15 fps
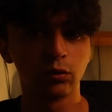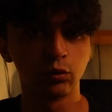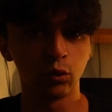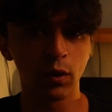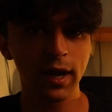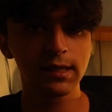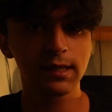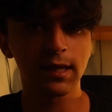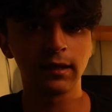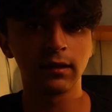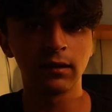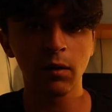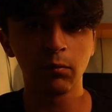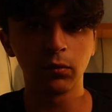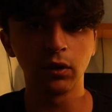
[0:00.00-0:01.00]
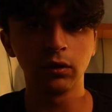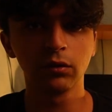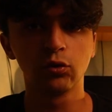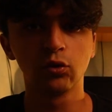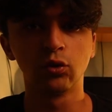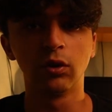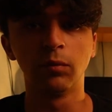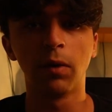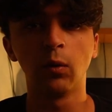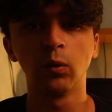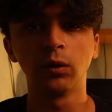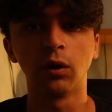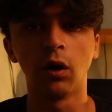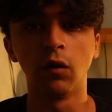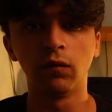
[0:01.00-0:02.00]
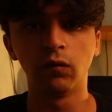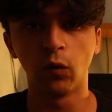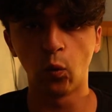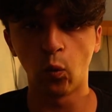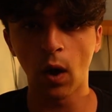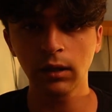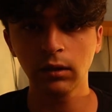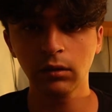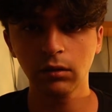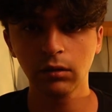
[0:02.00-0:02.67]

raise that number to the power of 1